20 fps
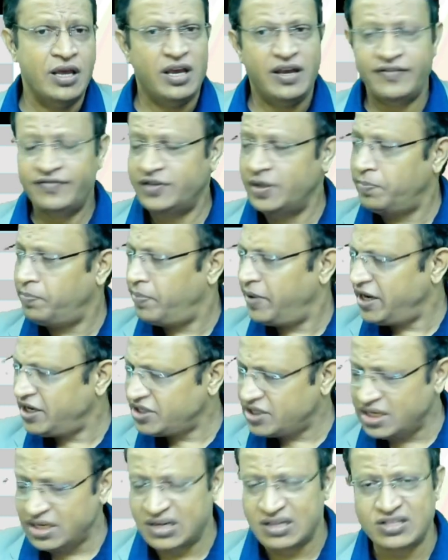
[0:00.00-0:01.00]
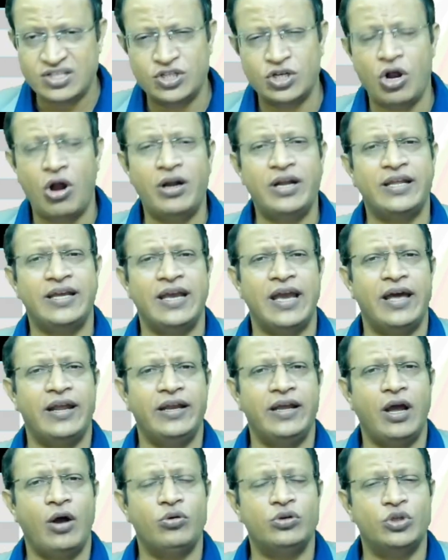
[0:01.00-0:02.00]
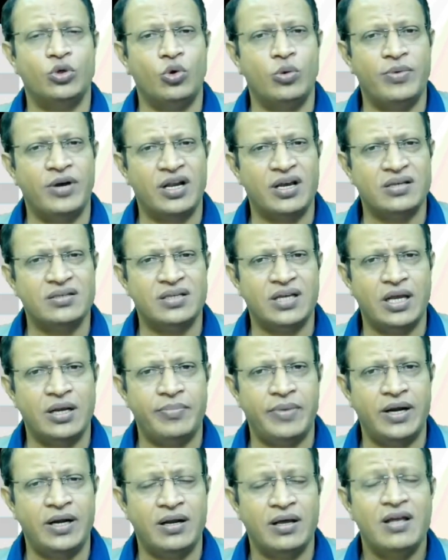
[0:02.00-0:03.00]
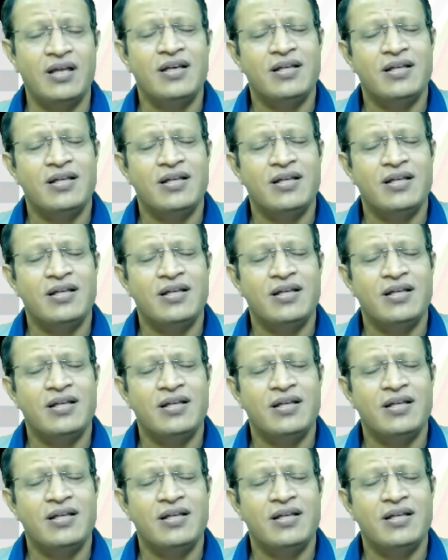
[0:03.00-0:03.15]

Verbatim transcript: If the patient does not carry out the homework assignment,